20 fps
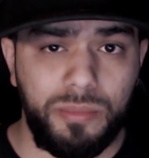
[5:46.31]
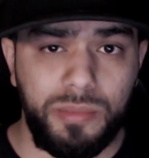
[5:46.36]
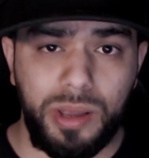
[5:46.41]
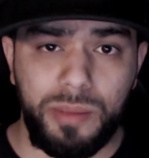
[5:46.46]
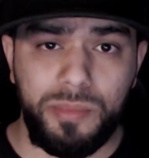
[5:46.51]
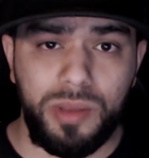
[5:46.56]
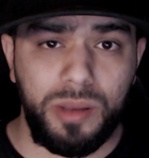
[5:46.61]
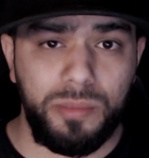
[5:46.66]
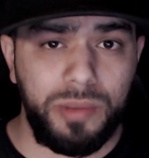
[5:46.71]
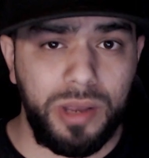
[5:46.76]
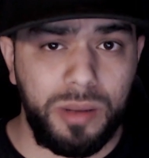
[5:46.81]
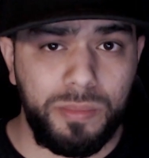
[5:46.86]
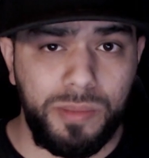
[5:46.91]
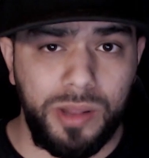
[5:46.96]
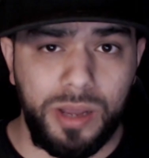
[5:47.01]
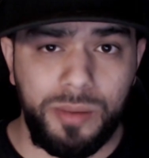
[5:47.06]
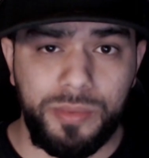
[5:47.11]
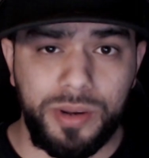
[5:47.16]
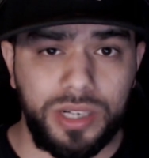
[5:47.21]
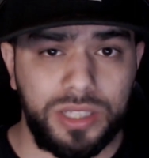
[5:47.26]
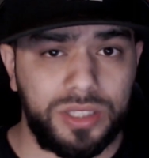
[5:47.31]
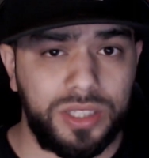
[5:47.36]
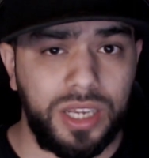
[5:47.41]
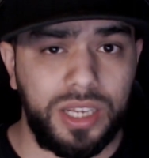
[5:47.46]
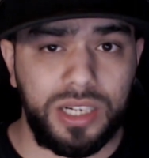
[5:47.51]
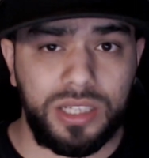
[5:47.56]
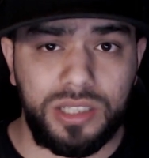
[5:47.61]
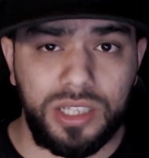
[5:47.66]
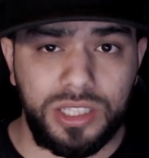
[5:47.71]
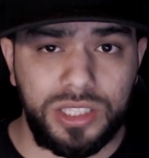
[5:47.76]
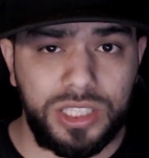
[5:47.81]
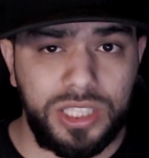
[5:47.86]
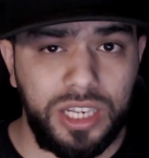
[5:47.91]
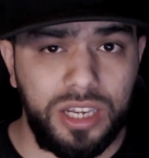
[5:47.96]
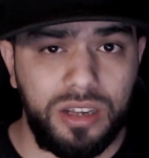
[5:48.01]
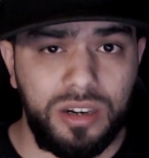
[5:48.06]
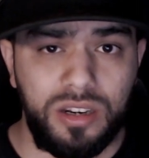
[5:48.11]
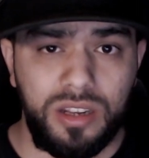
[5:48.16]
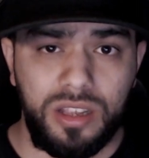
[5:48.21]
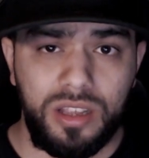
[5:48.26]
Might be a big play, but it's not a
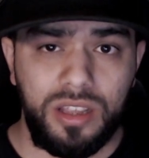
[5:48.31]
touchdown.